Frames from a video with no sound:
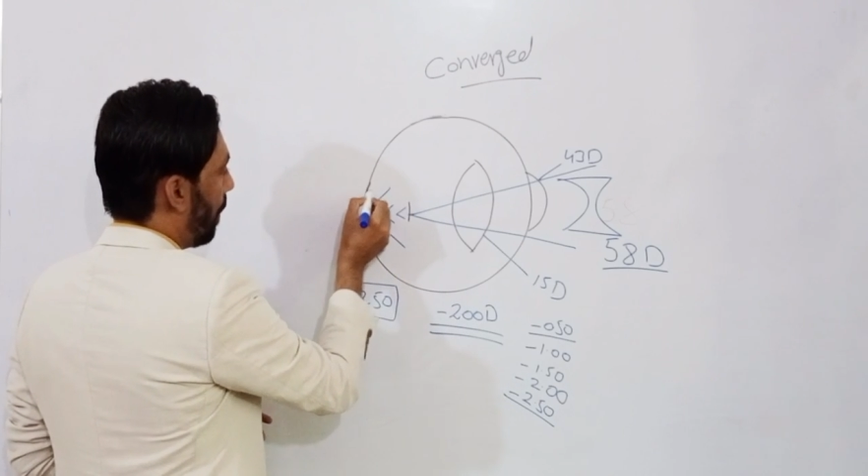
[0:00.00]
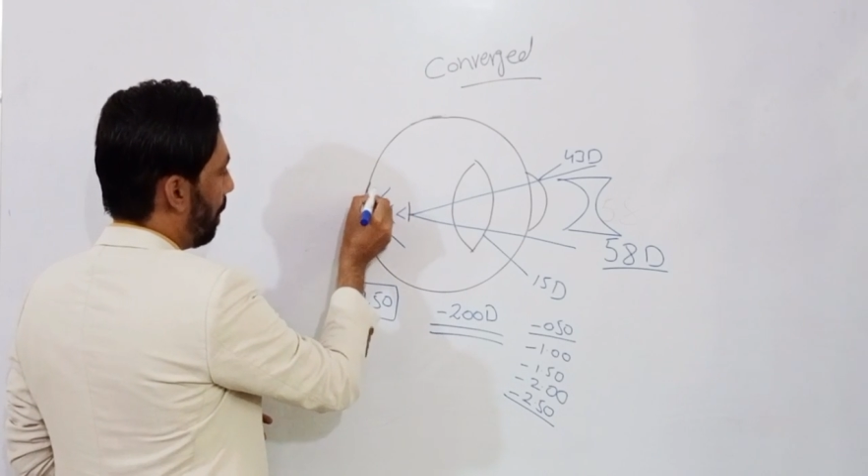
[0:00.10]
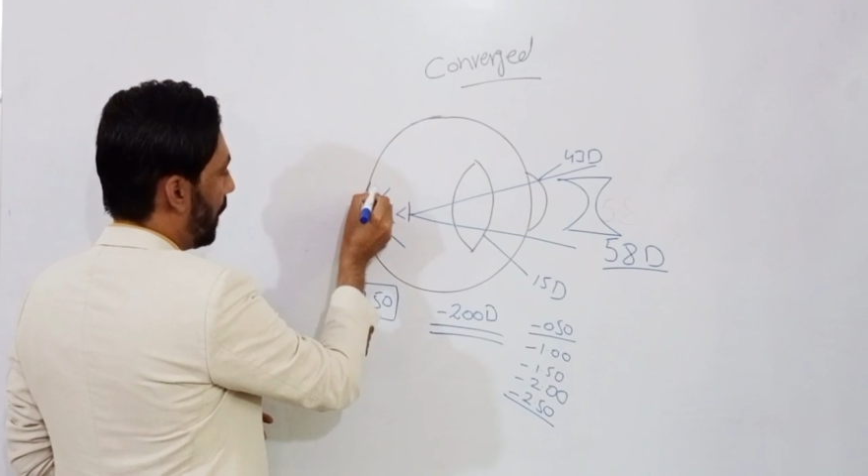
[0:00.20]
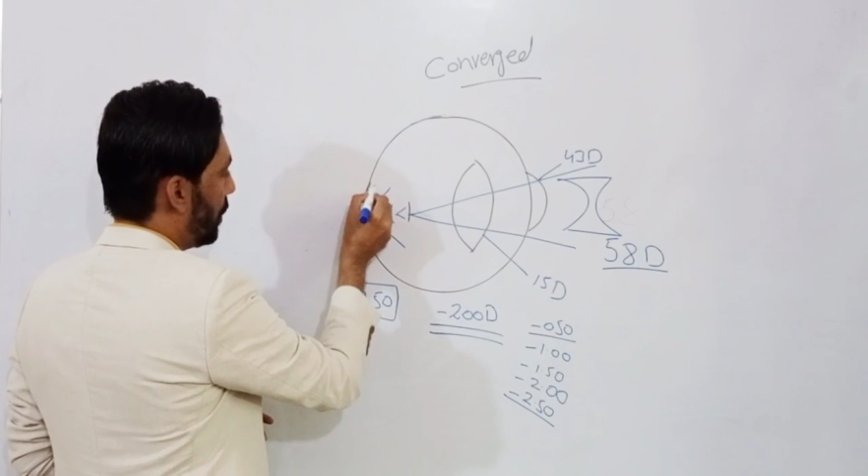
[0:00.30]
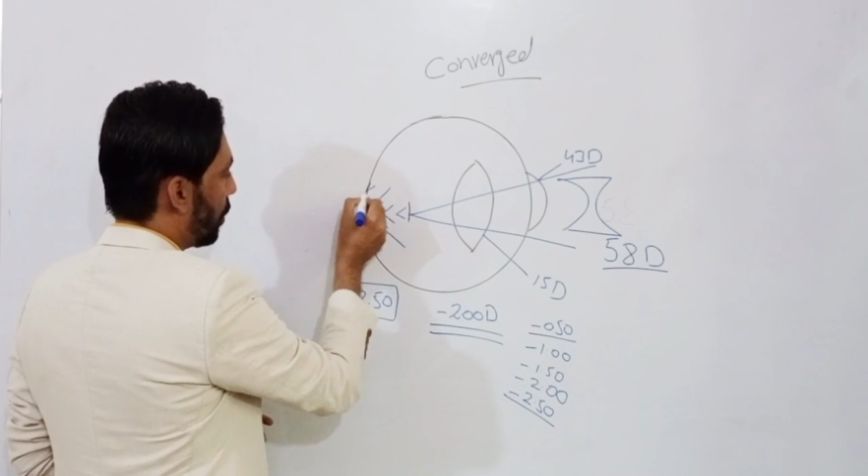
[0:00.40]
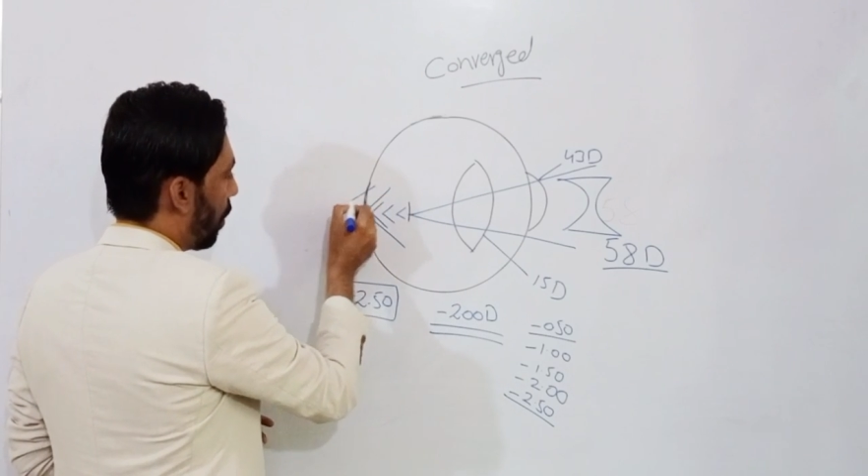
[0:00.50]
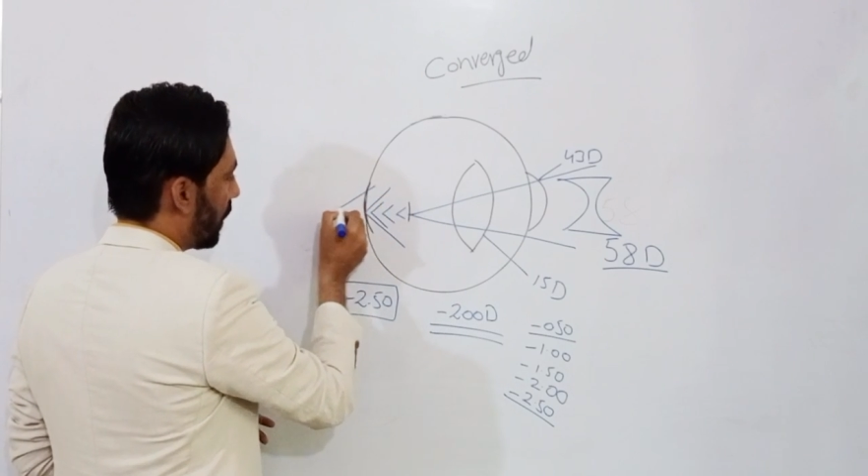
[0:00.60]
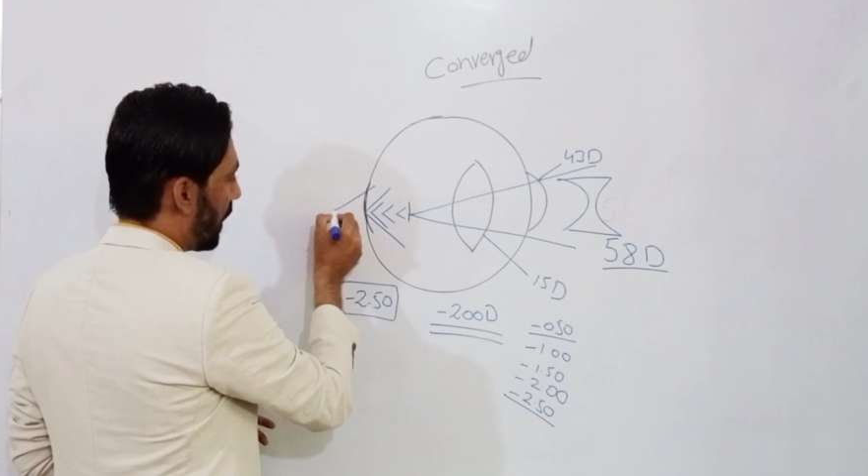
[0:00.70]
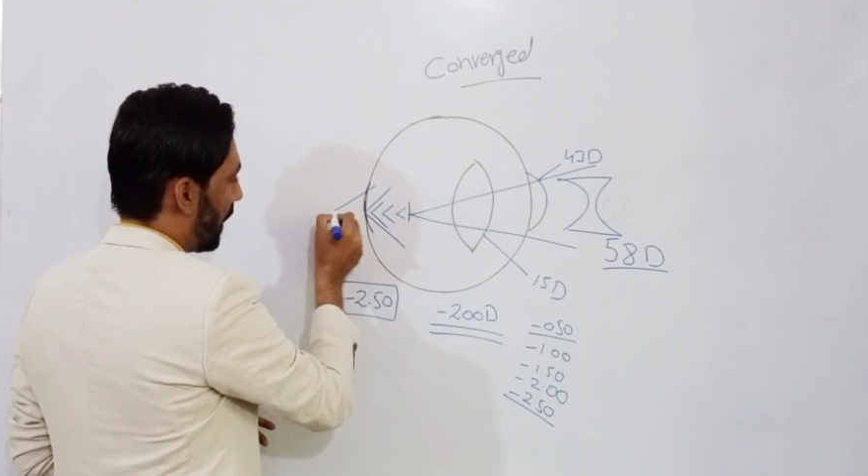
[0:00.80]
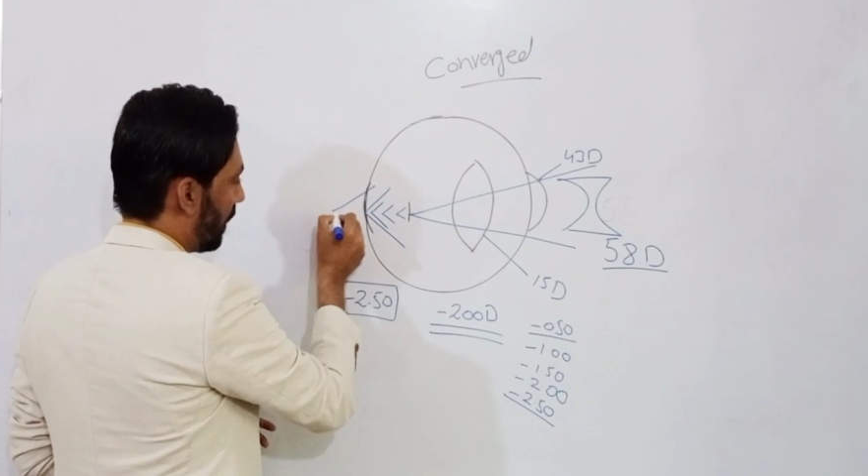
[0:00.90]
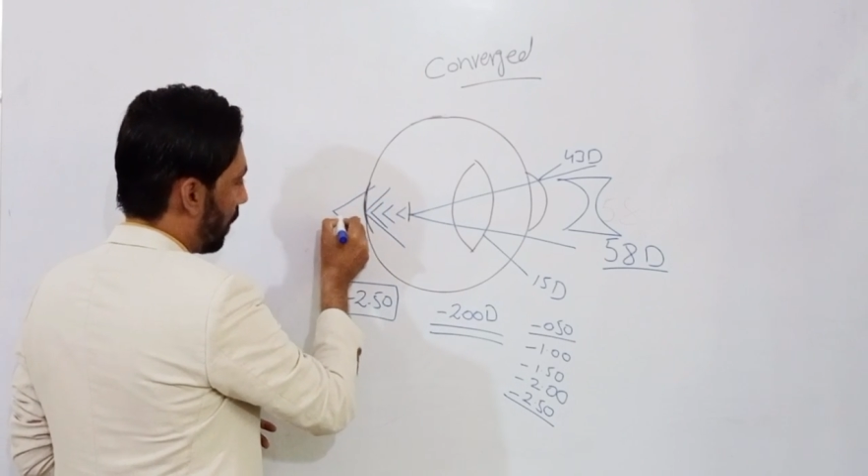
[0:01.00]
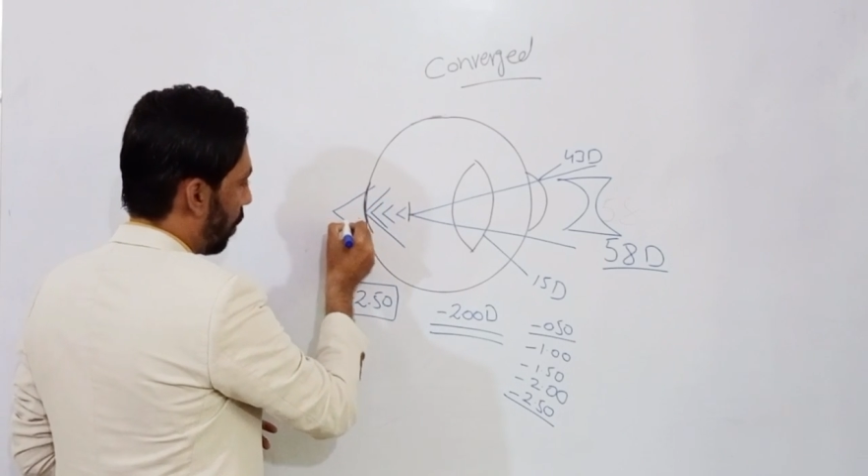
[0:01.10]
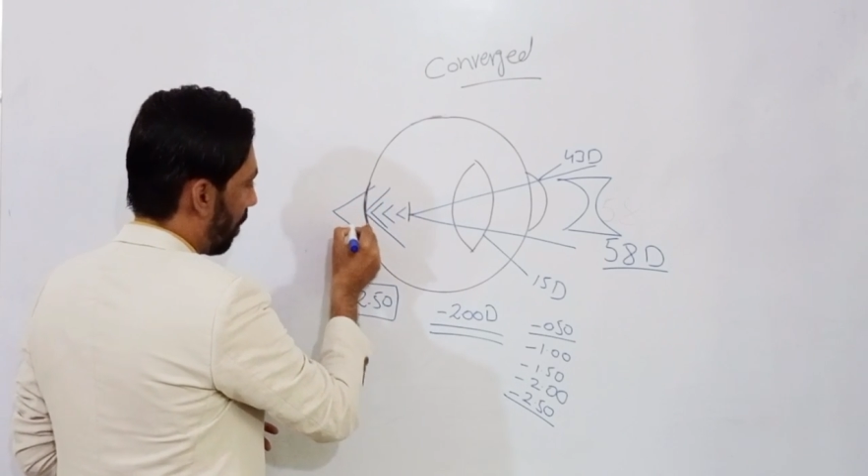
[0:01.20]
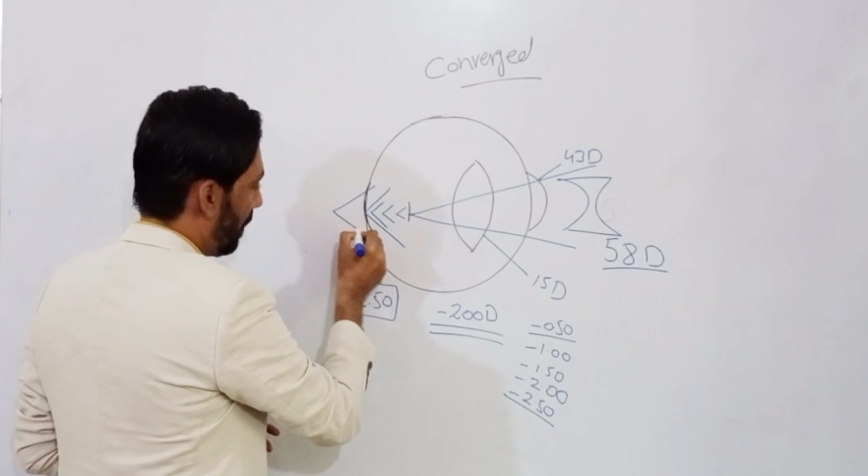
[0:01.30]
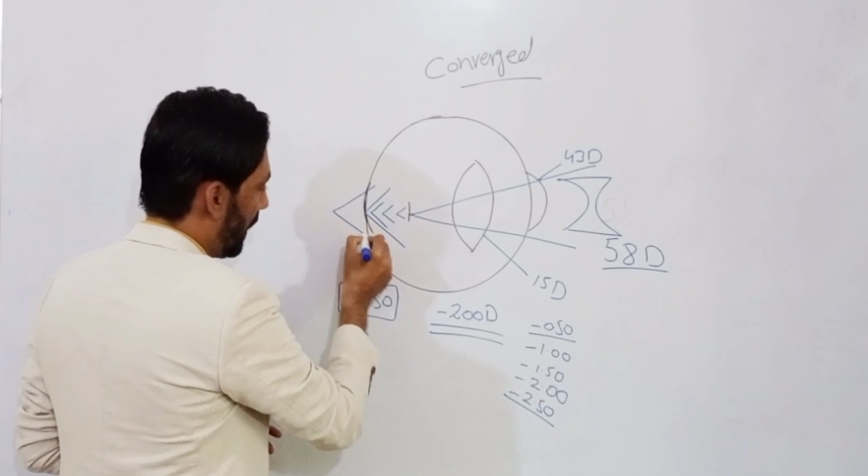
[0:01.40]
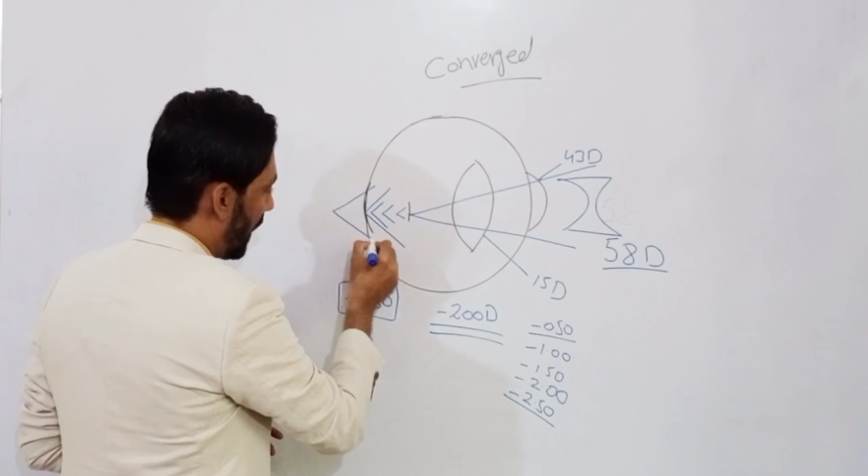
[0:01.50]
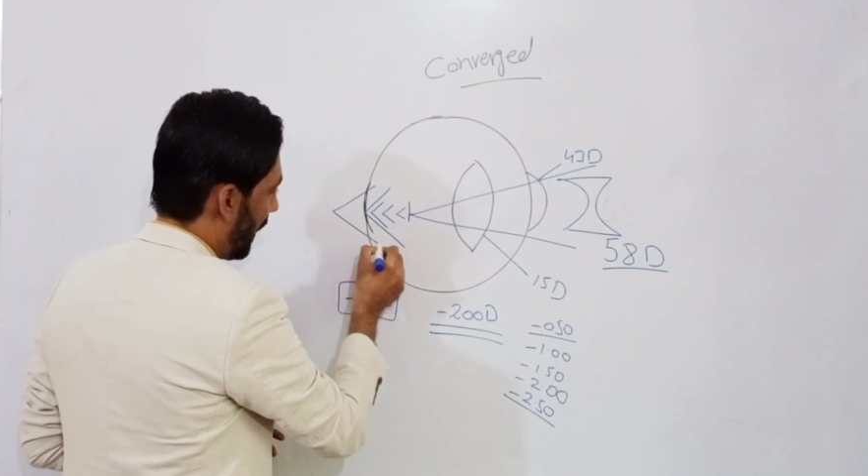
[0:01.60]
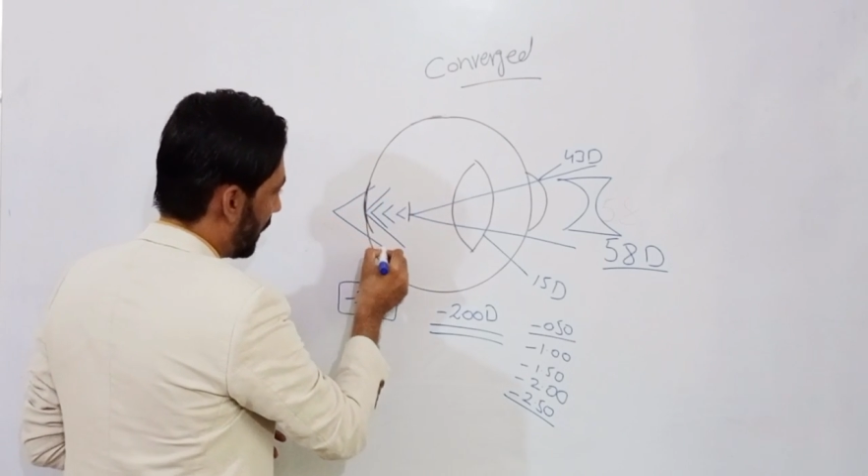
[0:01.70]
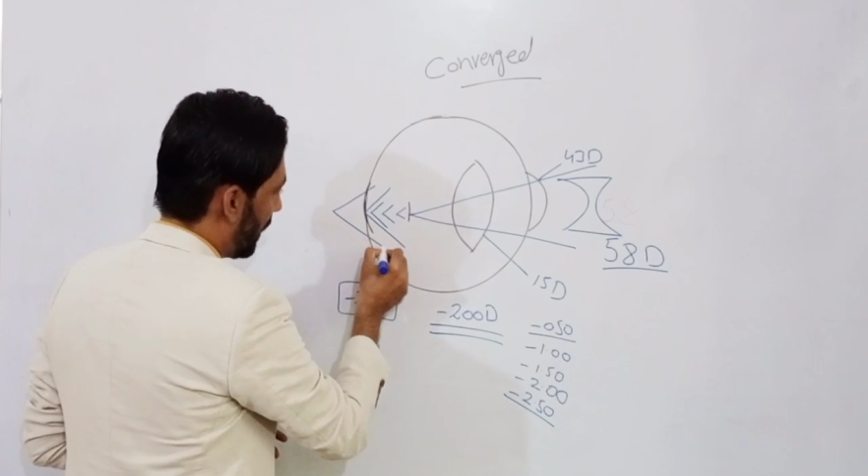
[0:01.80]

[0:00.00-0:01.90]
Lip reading: beyond the retina or behind the